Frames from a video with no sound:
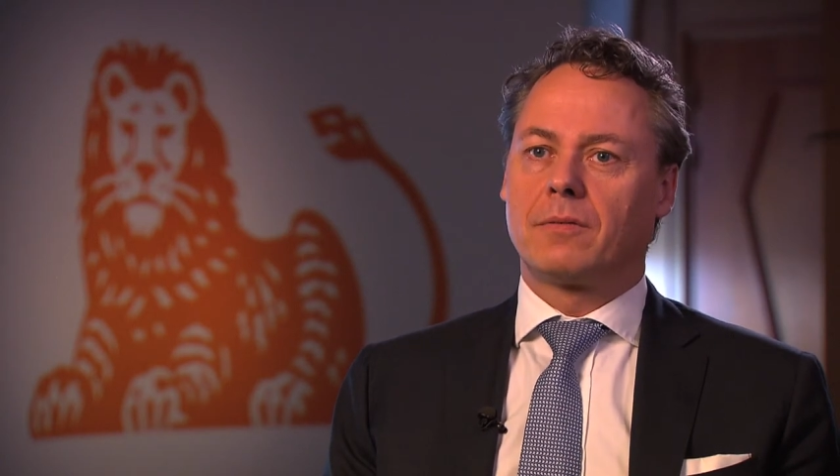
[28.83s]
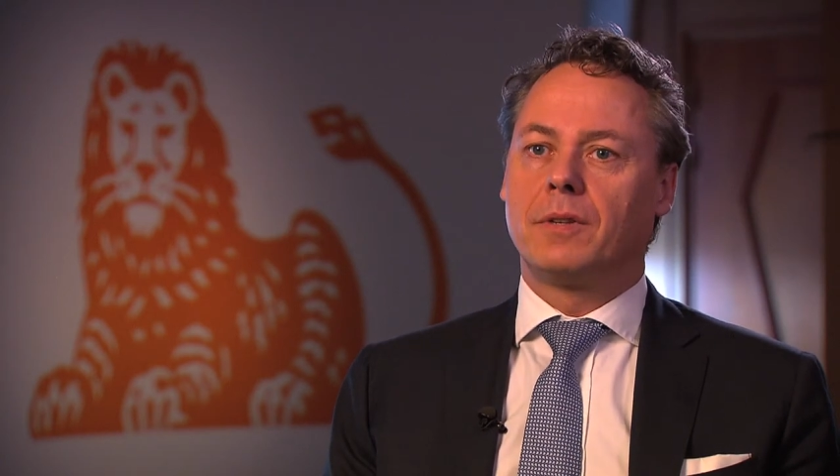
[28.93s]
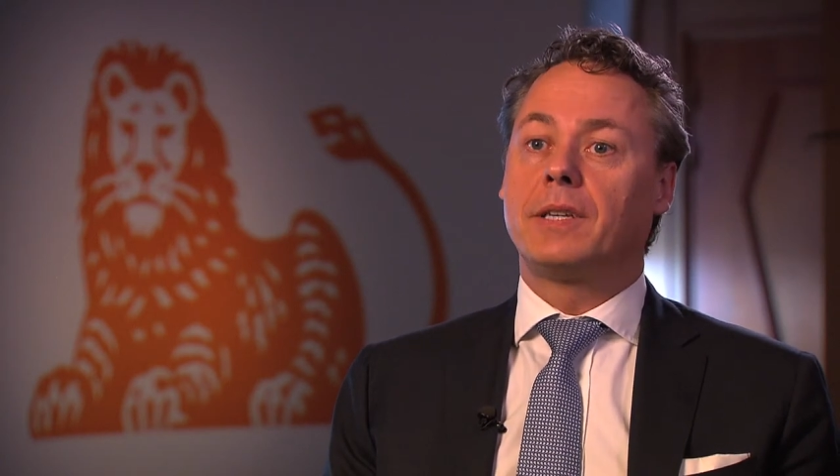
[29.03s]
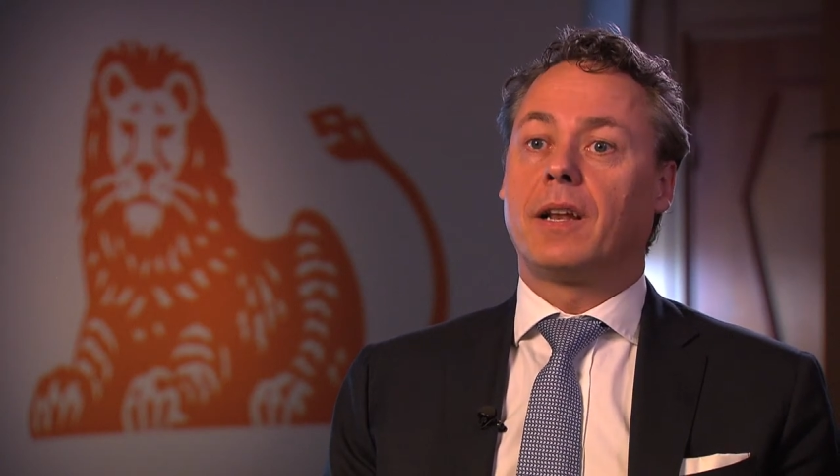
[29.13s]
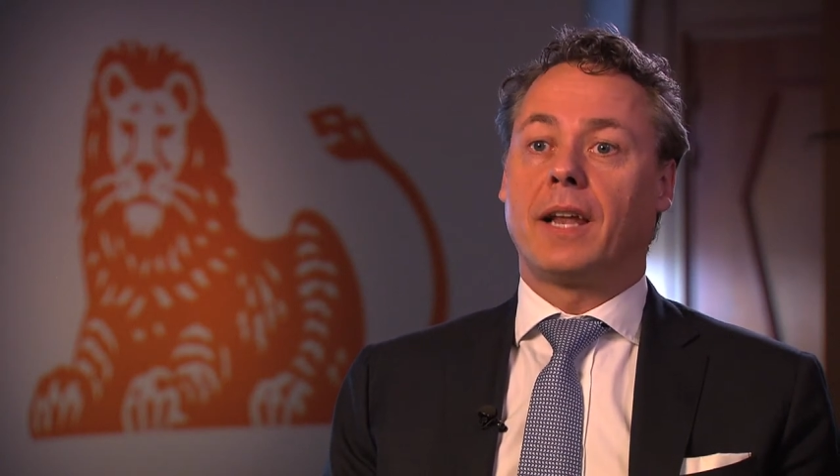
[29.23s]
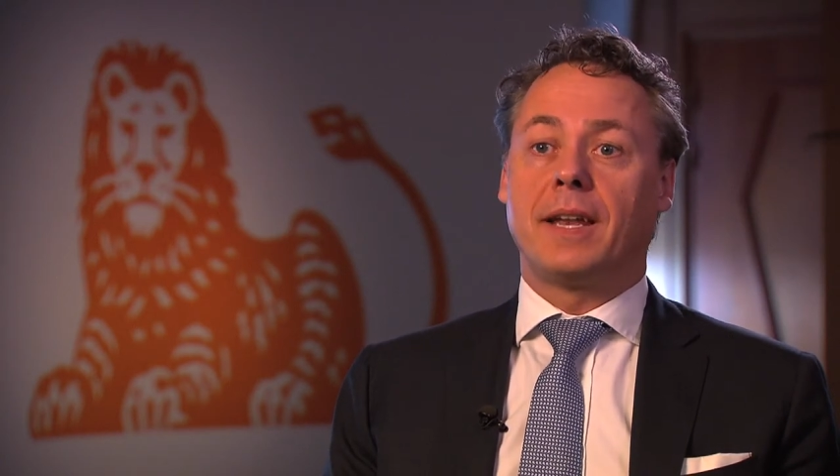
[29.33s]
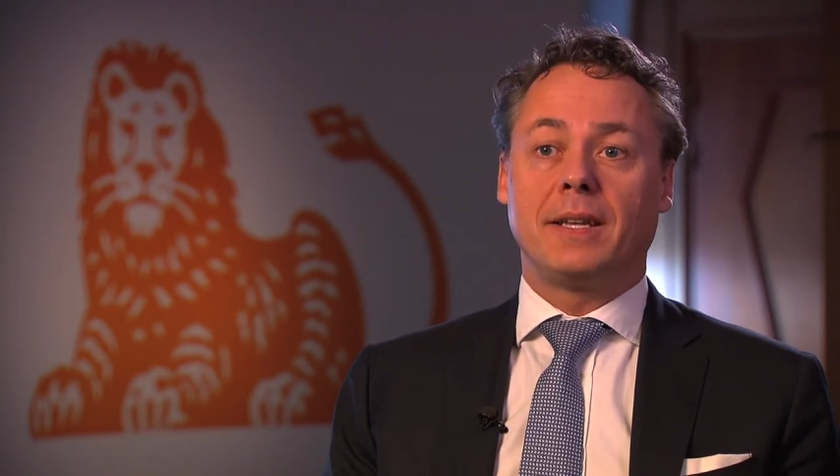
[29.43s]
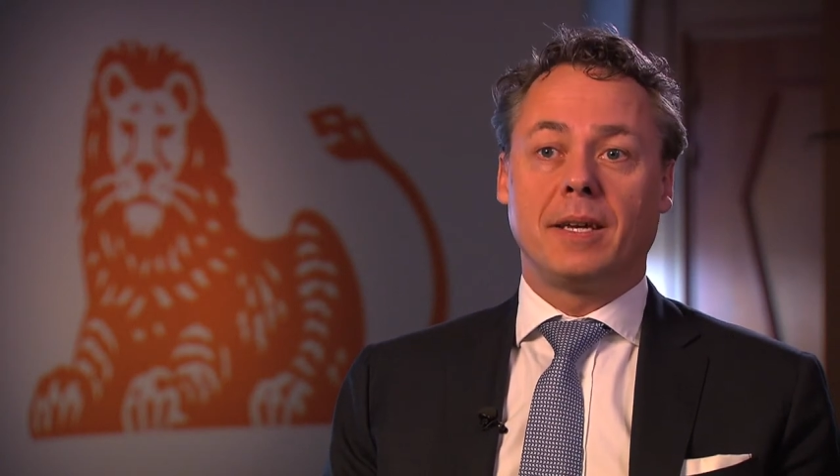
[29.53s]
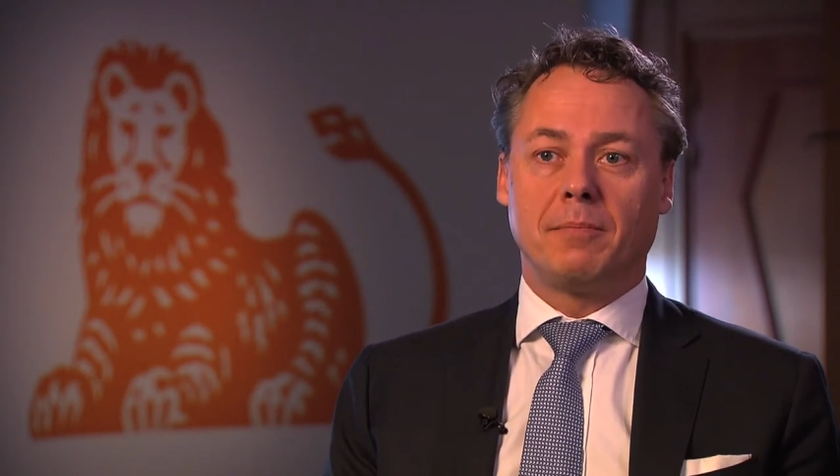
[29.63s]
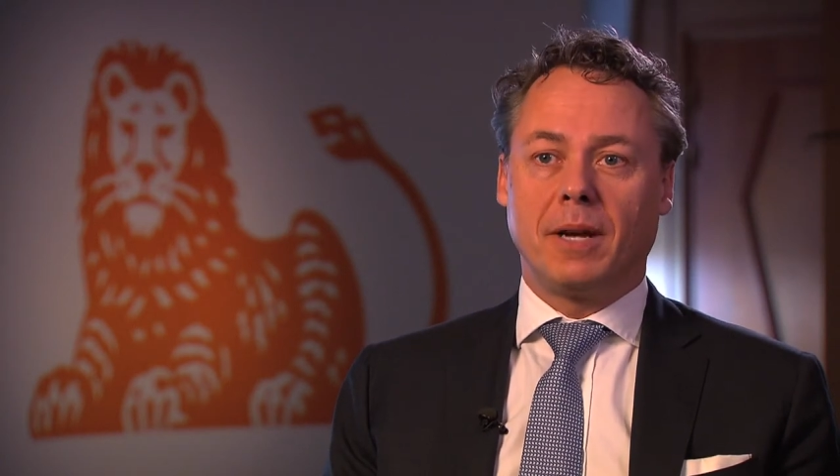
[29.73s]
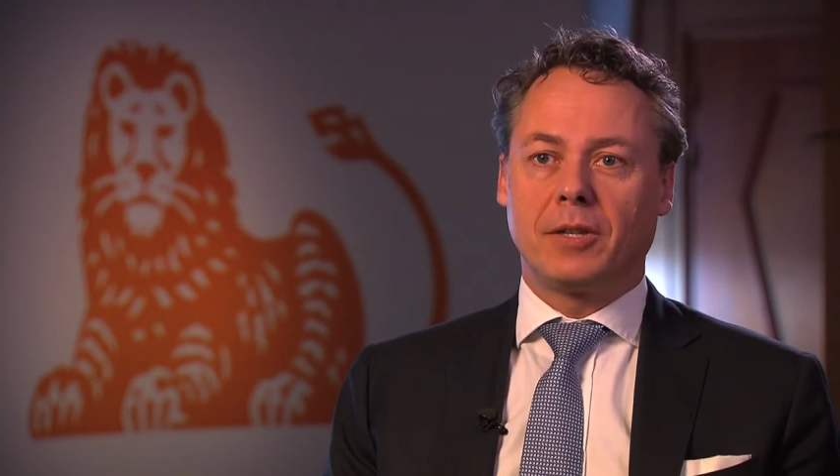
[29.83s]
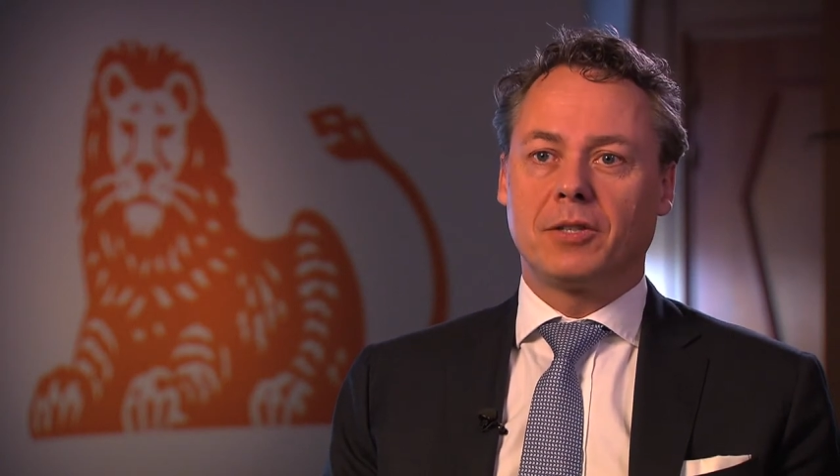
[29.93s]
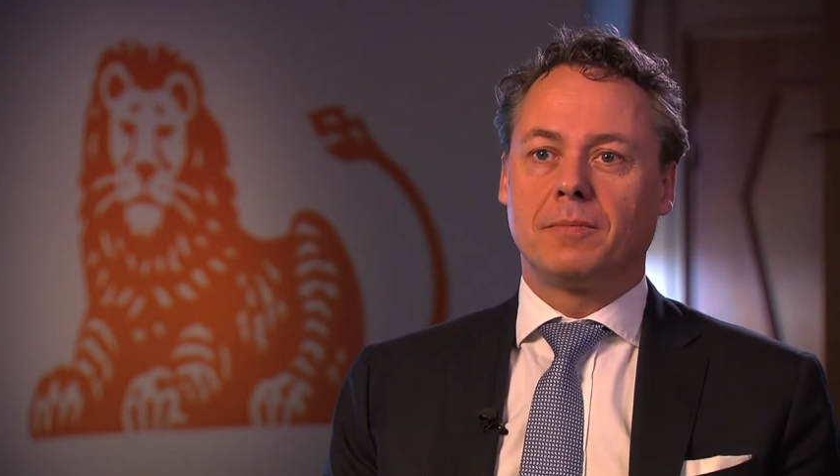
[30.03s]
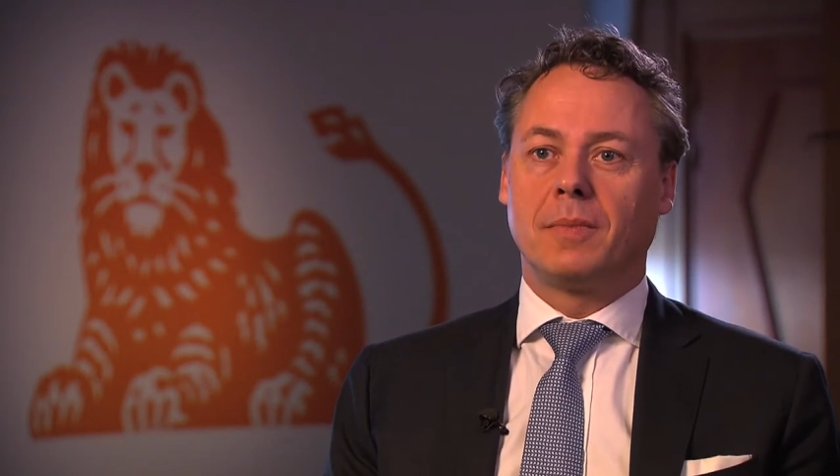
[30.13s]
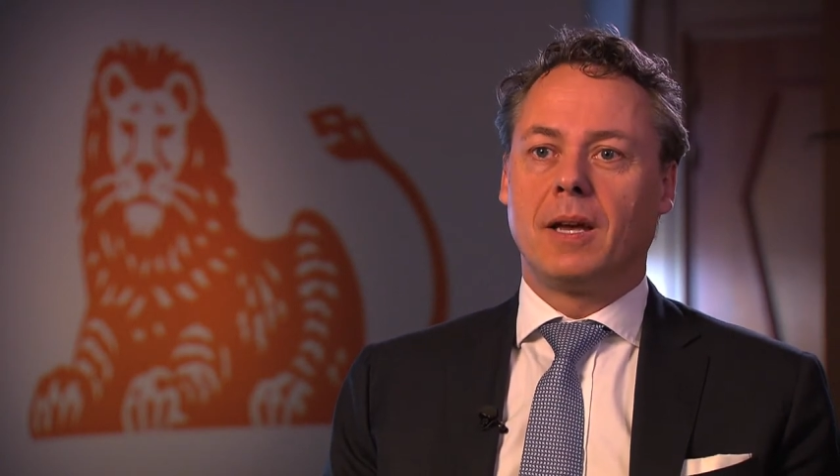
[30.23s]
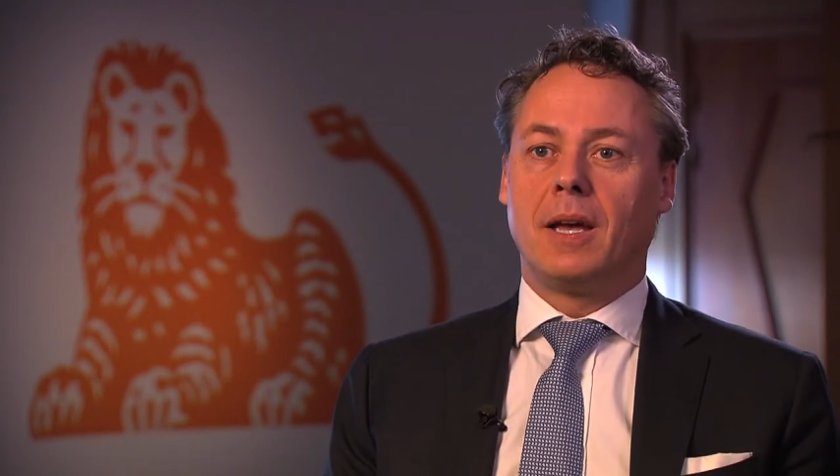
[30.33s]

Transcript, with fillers: retail lending in Belgium,